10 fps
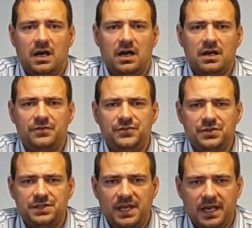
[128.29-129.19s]

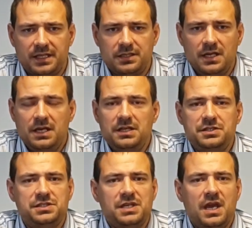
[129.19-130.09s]
After that, it
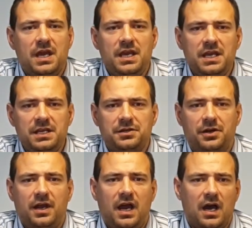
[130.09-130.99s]
is
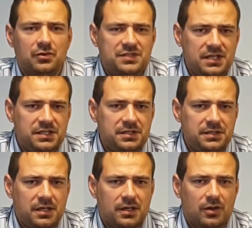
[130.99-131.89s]
either
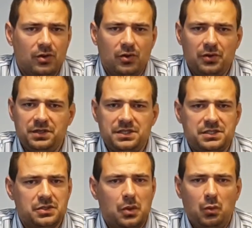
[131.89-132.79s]
outdated or it
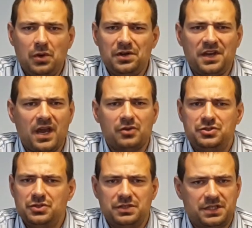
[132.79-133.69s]
is worn out
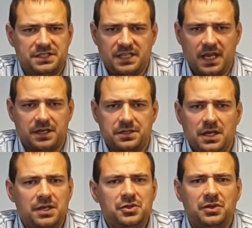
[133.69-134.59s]
to the extent
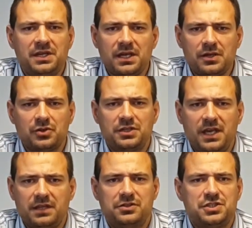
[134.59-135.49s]
you cannot
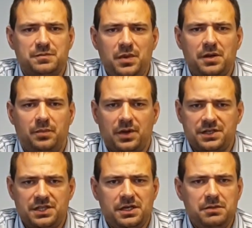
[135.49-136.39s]
get the spare
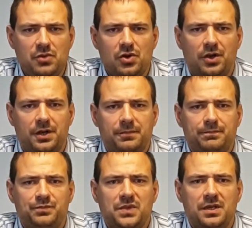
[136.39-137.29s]
parts anymore.
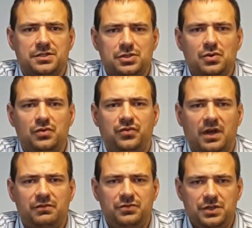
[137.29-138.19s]
So
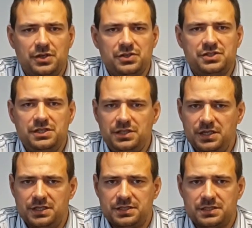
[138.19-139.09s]
5 years it
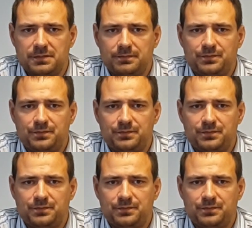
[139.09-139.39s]
is.